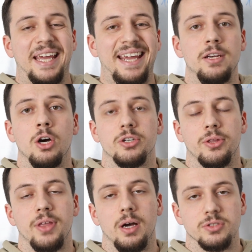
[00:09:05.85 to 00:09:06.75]

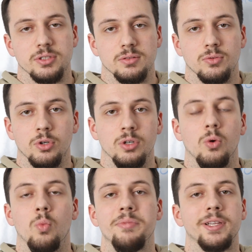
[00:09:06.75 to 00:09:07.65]
$800,000 or
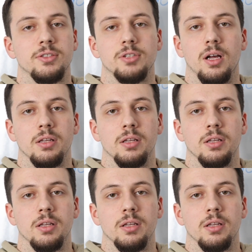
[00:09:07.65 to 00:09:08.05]
$1 million